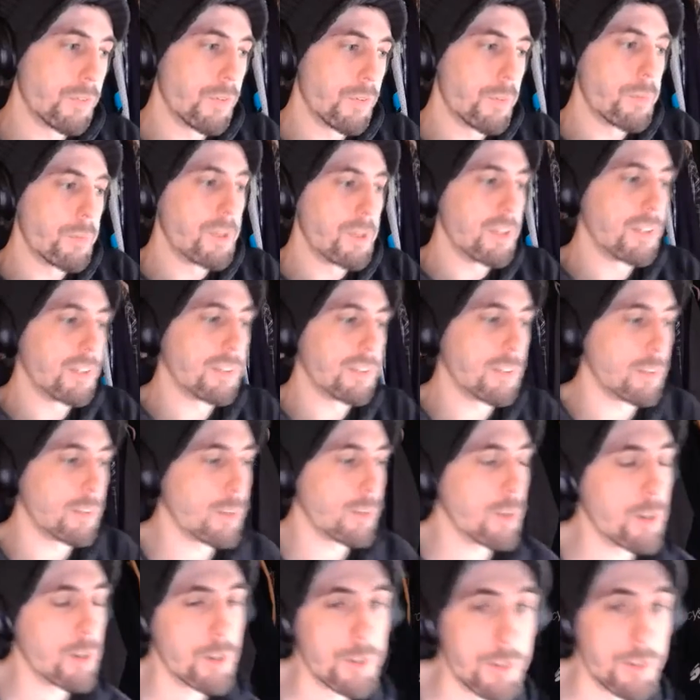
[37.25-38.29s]
of the beatings that
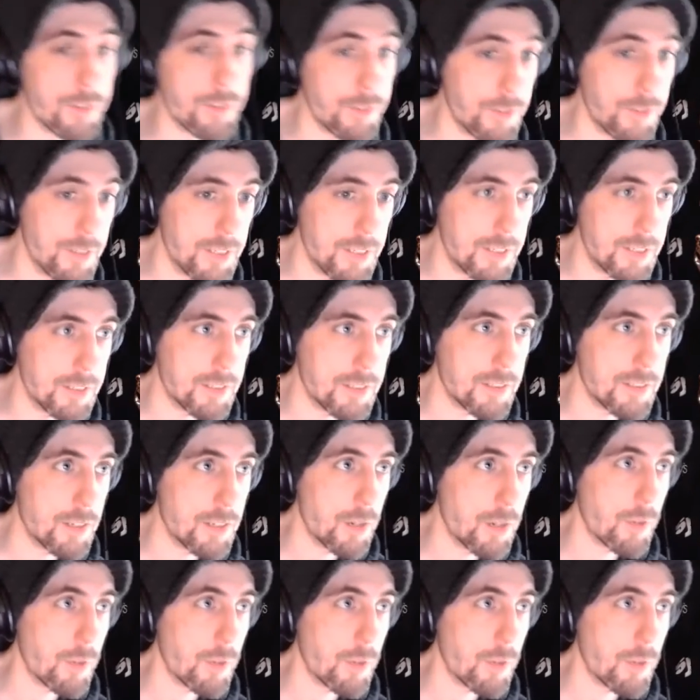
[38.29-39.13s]
occurred in the streets